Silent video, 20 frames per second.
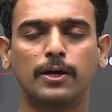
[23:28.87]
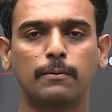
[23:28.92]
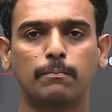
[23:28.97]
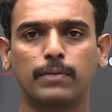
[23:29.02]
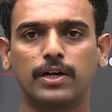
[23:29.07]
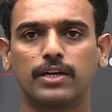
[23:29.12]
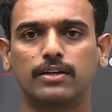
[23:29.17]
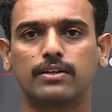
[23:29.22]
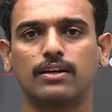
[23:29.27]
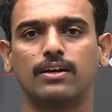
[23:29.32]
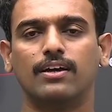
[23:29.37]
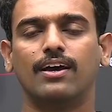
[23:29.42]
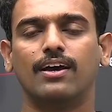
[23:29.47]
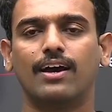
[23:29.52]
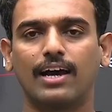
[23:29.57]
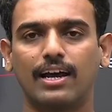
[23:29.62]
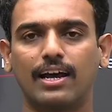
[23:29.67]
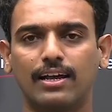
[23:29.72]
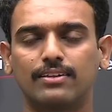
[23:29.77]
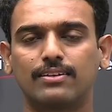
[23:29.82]
But
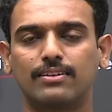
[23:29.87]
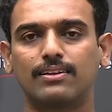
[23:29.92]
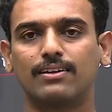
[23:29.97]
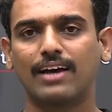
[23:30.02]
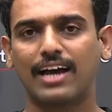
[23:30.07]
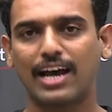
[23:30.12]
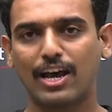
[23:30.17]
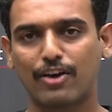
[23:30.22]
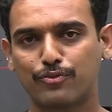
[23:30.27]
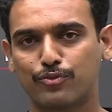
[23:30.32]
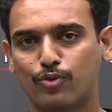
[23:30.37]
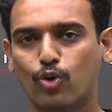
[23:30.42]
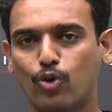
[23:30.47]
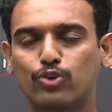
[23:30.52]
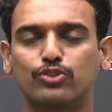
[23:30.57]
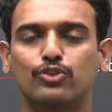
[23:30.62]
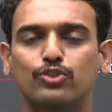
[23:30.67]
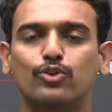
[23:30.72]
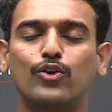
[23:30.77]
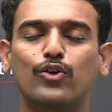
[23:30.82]
as I have
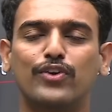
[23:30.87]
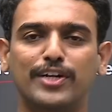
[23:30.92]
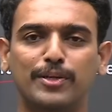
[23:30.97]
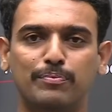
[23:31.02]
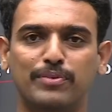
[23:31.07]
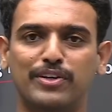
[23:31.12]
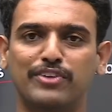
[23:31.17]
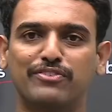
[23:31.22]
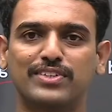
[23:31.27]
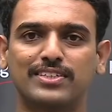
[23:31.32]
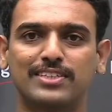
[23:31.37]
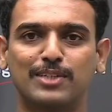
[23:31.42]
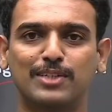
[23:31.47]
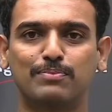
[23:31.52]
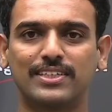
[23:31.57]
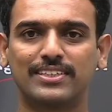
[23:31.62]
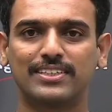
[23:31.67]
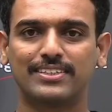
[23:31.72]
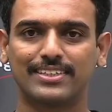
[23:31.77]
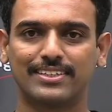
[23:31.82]
already previously
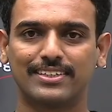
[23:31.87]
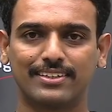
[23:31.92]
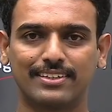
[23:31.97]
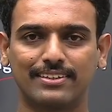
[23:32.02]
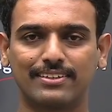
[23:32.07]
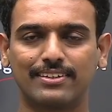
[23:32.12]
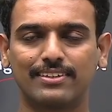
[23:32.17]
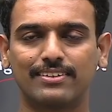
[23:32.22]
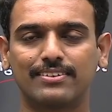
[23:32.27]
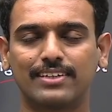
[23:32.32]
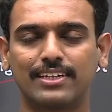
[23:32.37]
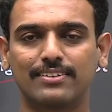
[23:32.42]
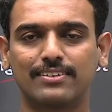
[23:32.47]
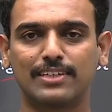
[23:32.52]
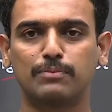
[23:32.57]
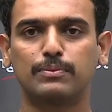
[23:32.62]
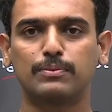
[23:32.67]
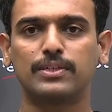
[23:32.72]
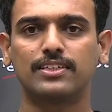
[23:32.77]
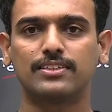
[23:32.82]
mentioned, this
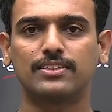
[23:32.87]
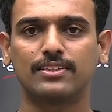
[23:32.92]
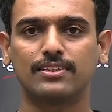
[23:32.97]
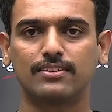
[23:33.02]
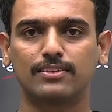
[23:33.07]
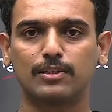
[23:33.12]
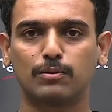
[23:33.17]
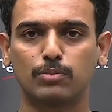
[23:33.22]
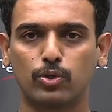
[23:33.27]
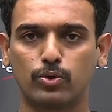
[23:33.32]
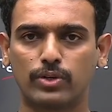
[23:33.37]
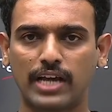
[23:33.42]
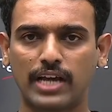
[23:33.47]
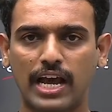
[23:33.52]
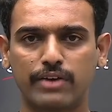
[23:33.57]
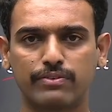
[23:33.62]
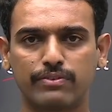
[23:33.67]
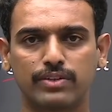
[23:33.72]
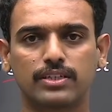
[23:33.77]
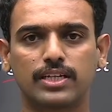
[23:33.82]
examination is about
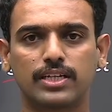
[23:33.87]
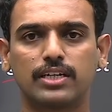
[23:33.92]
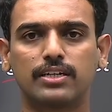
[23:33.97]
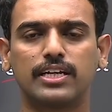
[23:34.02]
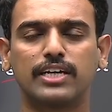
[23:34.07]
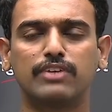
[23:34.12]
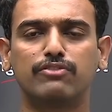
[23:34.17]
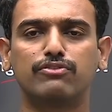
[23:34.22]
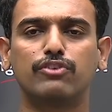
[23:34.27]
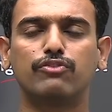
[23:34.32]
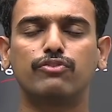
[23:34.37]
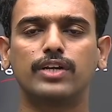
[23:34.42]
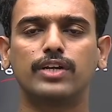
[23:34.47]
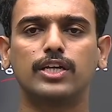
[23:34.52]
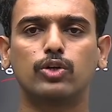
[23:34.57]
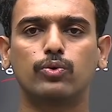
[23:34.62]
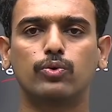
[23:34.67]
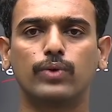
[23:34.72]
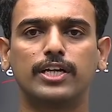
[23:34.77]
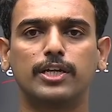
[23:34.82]
having that 10,
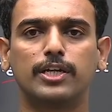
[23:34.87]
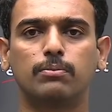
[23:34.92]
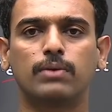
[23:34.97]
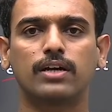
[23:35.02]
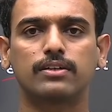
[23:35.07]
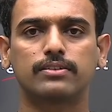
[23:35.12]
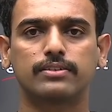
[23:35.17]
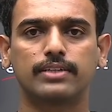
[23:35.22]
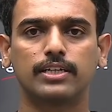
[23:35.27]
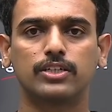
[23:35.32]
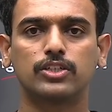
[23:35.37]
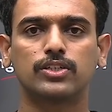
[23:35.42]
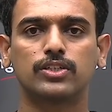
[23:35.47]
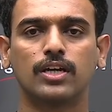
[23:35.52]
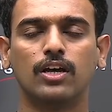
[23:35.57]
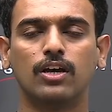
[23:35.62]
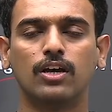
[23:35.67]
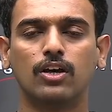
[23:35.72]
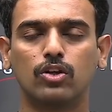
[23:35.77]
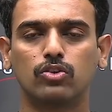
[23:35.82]
15, 20 marks edge.
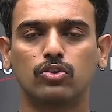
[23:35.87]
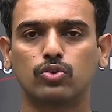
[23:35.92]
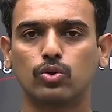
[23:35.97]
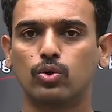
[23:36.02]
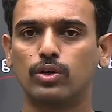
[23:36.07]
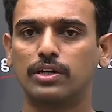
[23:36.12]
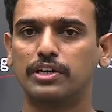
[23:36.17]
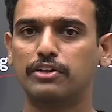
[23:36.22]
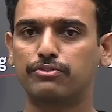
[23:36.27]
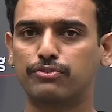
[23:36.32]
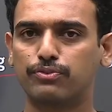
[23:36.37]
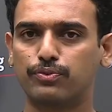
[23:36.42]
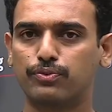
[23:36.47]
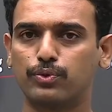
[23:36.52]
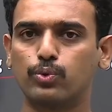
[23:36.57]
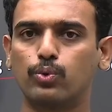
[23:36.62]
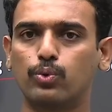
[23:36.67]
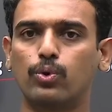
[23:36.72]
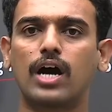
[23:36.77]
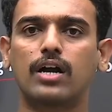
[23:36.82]
So if
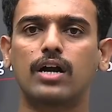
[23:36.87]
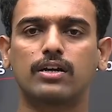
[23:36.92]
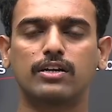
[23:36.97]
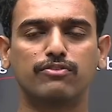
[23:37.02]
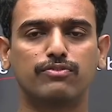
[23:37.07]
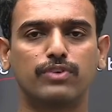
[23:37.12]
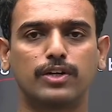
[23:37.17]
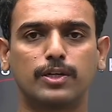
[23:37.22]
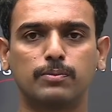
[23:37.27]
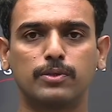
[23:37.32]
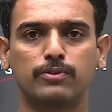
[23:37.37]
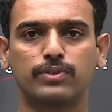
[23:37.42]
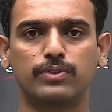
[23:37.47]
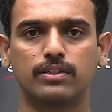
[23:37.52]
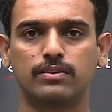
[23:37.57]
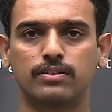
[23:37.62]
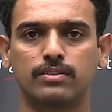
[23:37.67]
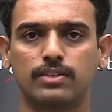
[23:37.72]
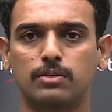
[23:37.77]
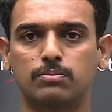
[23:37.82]
you are comfortable with the
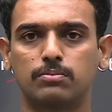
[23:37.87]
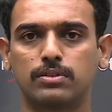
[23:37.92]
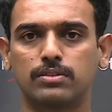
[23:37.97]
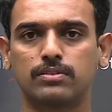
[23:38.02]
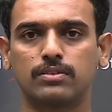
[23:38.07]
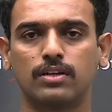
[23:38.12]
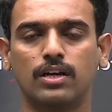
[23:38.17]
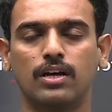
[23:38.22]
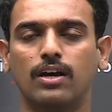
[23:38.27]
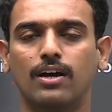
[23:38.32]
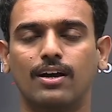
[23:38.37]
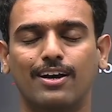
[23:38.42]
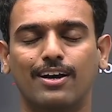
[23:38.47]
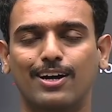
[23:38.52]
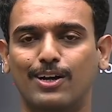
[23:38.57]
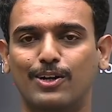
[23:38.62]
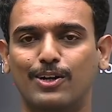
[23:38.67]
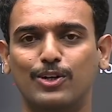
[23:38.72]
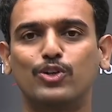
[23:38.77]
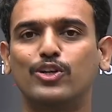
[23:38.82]
syllabus,
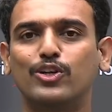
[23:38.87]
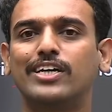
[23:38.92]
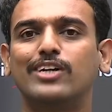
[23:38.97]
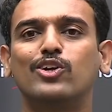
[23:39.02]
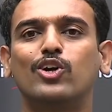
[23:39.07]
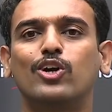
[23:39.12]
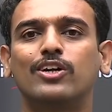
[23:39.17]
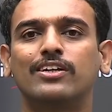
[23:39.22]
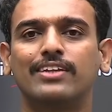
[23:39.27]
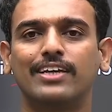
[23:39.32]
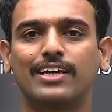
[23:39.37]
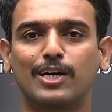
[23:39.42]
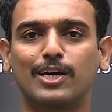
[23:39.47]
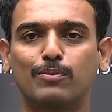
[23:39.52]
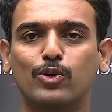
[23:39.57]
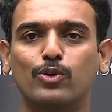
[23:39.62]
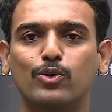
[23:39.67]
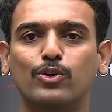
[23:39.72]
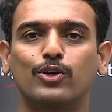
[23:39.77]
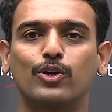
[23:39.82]
you need not think
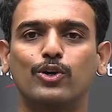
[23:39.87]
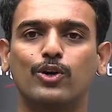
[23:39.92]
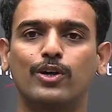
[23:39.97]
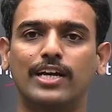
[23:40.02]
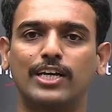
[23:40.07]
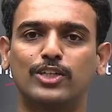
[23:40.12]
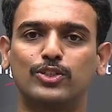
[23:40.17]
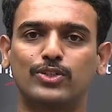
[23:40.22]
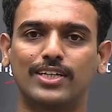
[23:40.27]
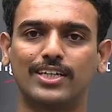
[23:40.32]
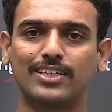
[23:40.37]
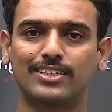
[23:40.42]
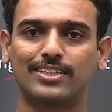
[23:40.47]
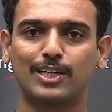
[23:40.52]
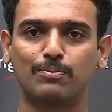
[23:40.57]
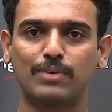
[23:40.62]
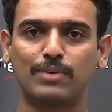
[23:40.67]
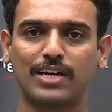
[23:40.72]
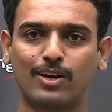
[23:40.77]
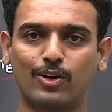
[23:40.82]
about your educational
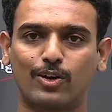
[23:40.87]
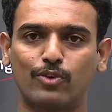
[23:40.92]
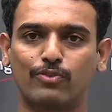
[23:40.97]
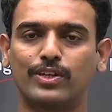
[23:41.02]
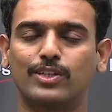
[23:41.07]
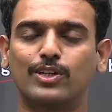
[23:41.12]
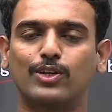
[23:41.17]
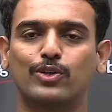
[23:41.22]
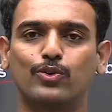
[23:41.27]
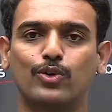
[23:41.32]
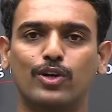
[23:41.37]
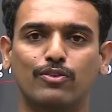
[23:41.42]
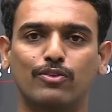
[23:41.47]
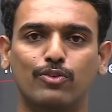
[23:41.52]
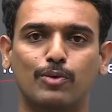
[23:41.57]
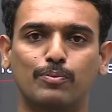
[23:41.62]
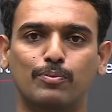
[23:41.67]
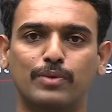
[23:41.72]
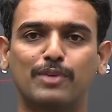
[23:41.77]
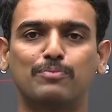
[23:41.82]
background, whether you are
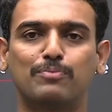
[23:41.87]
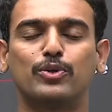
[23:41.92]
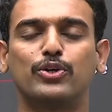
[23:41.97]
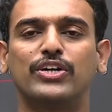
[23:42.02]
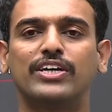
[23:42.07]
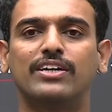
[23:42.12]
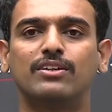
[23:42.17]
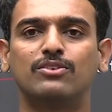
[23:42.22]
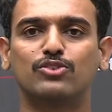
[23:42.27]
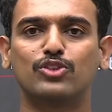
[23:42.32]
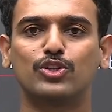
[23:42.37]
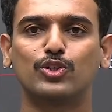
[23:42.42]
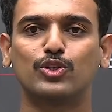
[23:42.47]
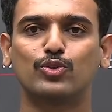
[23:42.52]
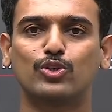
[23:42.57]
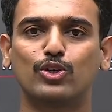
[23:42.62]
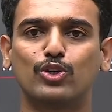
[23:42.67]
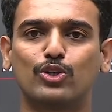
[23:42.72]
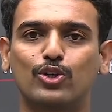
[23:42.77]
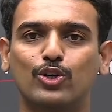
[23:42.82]
from a reputed institute
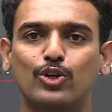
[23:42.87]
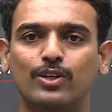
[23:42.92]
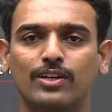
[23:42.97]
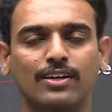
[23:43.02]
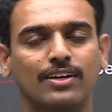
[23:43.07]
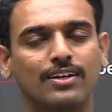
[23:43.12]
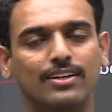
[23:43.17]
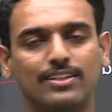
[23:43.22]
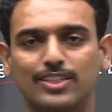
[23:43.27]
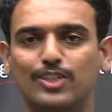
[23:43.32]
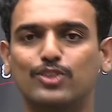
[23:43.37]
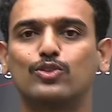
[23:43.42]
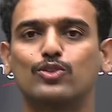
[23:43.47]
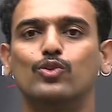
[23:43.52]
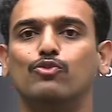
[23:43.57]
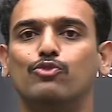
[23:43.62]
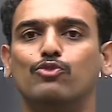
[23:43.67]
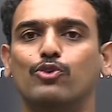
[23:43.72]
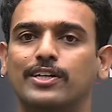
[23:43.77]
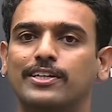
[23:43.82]
or not. Just go
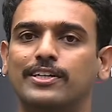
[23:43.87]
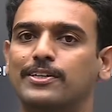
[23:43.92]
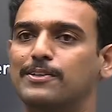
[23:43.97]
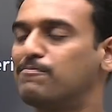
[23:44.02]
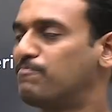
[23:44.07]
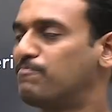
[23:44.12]
for it.